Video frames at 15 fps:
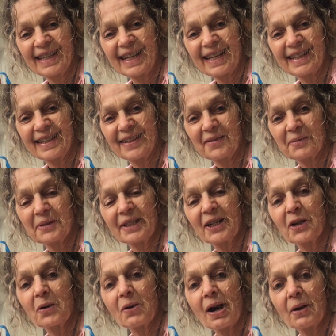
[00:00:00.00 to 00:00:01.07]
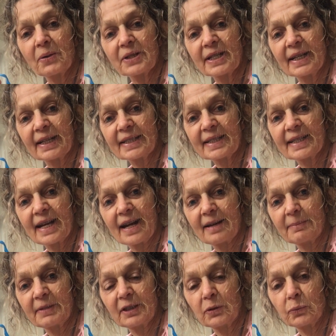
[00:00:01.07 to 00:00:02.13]
And when I go out next
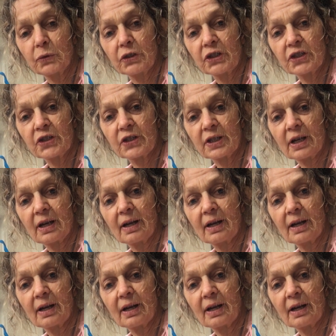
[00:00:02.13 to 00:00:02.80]
time in the woods,